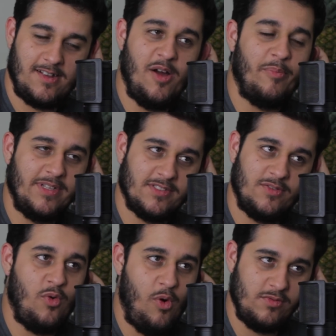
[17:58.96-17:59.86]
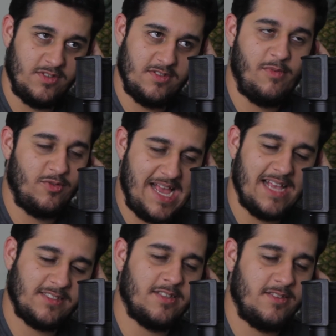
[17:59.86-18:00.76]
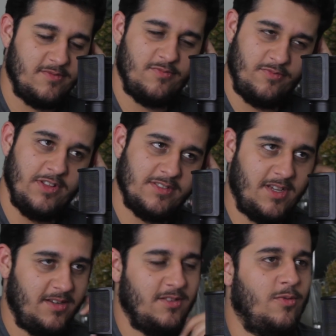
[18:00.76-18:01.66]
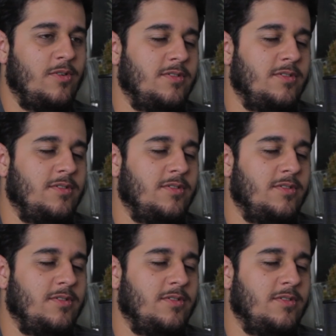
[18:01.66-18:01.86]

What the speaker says: Companies who hold the most assets, real estate in the world.